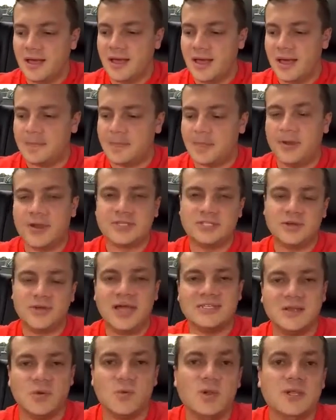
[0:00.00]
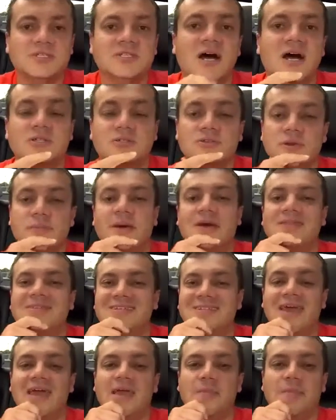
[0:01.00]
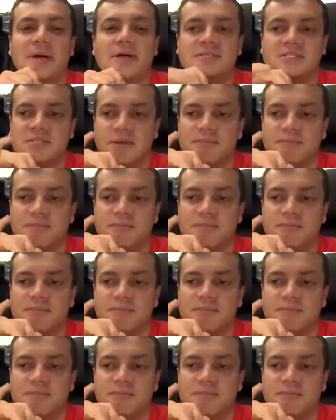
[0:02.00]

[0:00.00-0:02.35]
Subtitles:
All right, so guys, I want to talk to you about today about